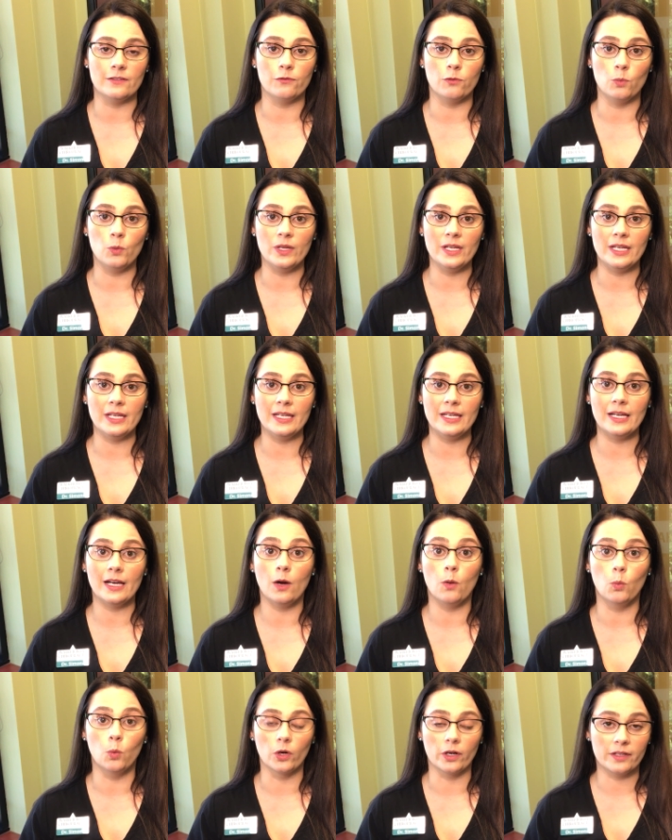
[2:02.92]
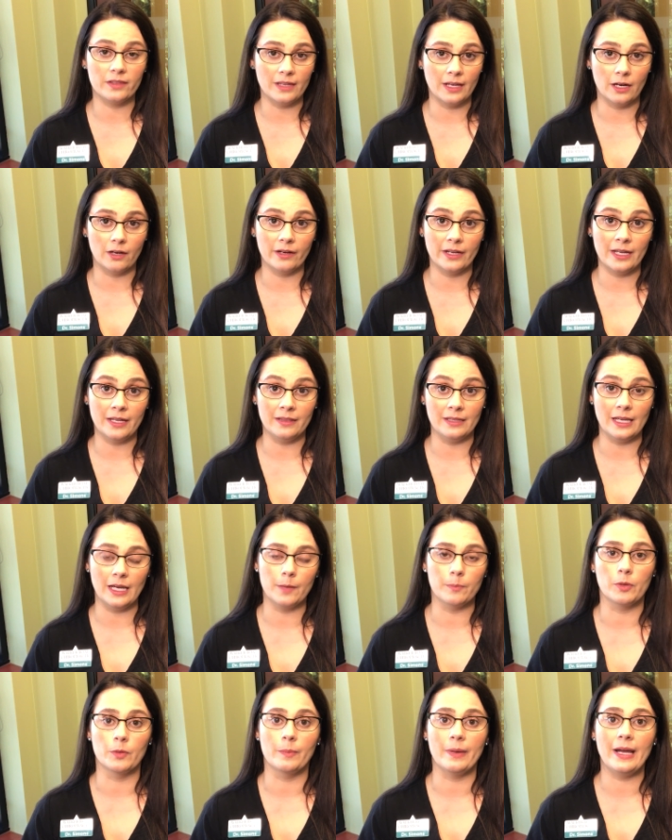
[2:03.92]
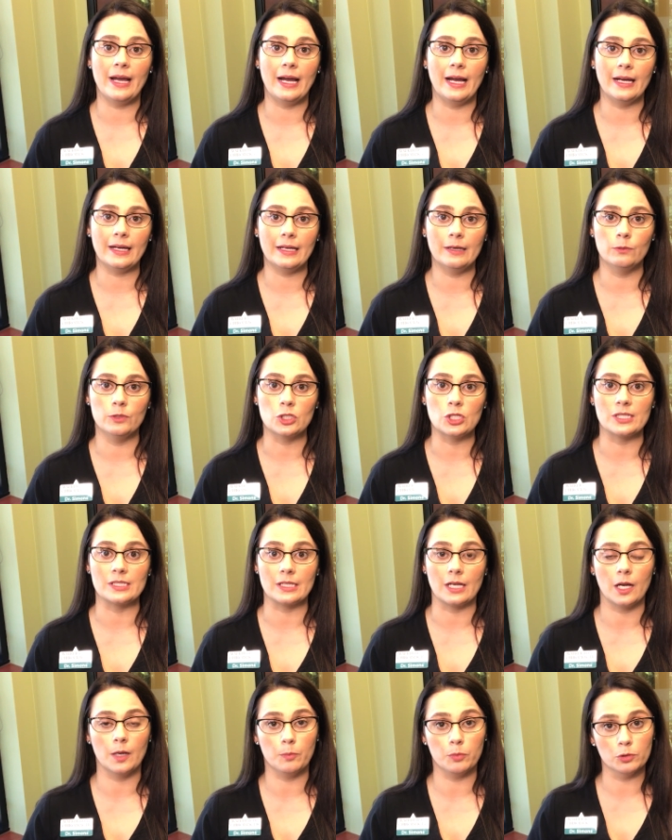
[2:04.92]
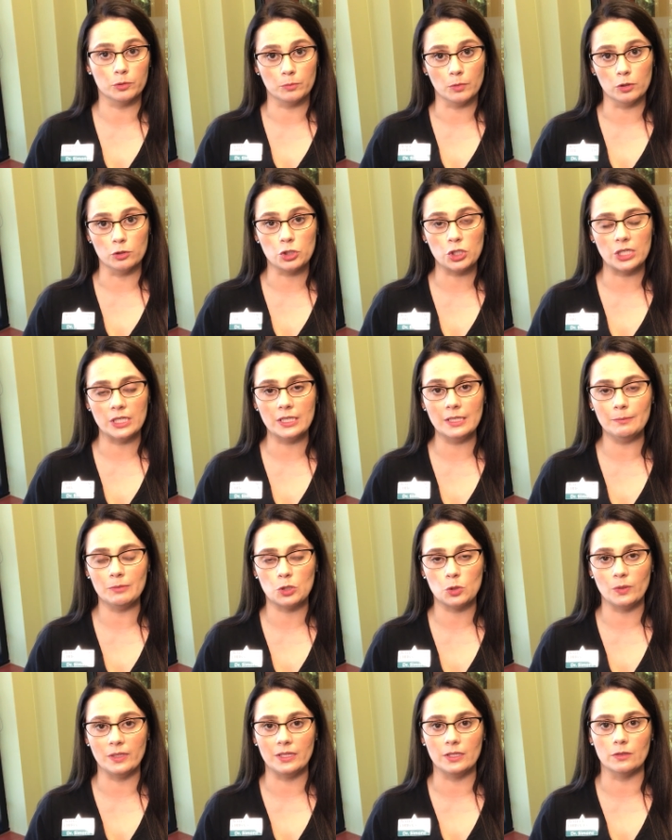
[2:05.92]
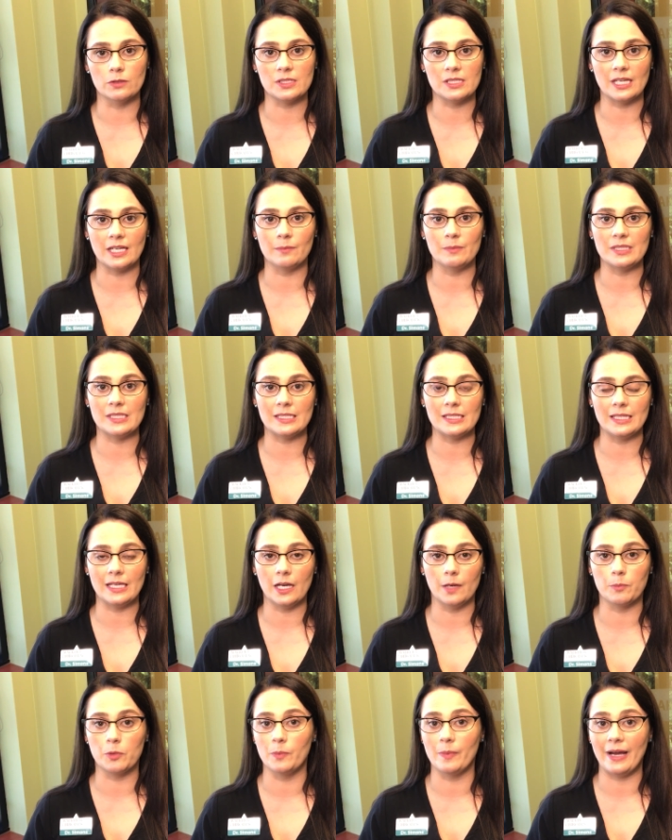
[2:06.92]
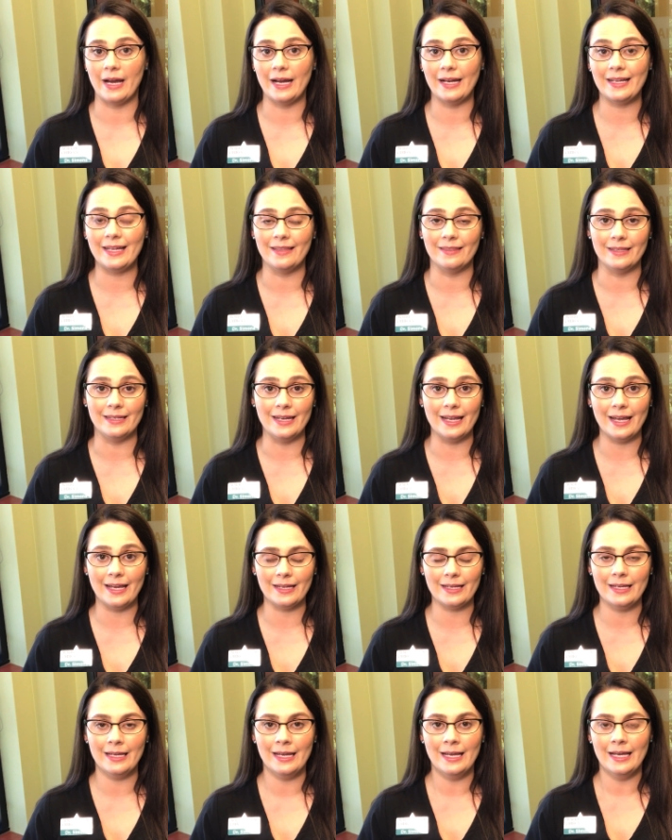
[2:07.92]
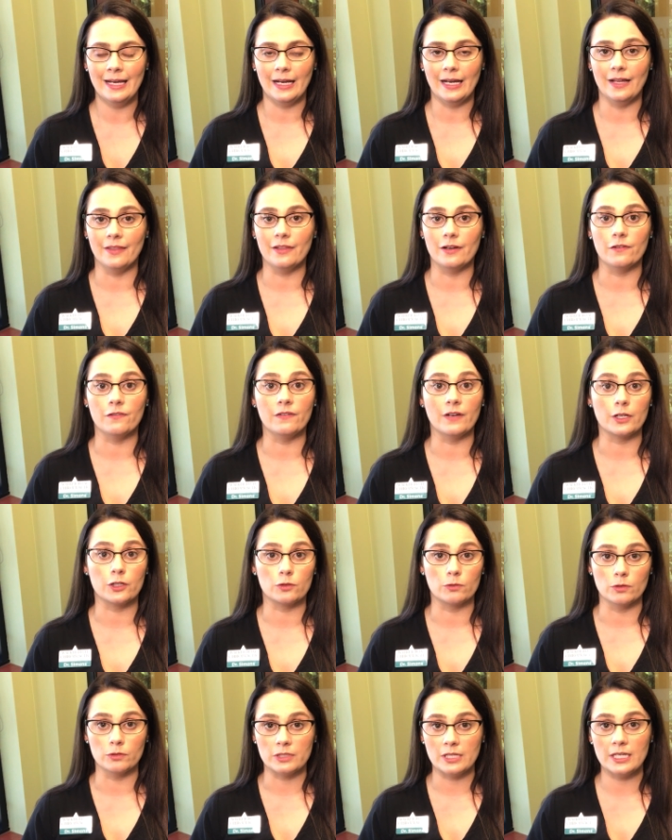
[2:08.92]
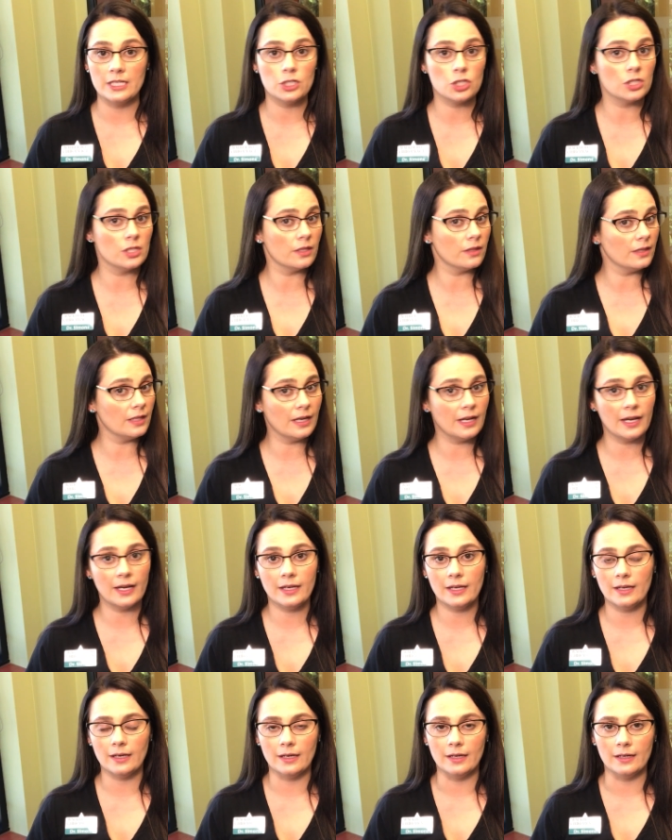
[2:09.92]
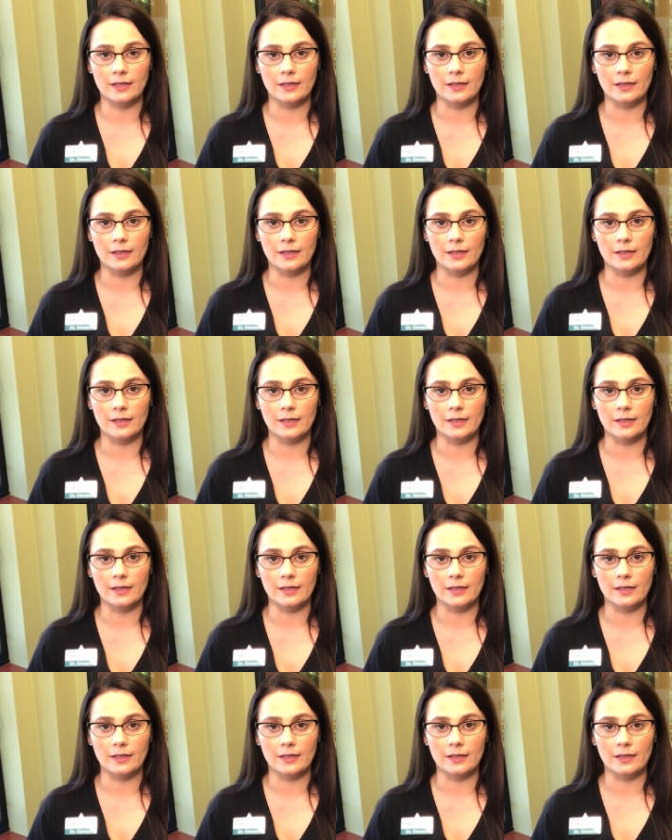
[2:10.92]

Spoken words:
if we work the area in the upper back, which is a coupled motion between those segments in the upper back and the neck that affect rotation of the neck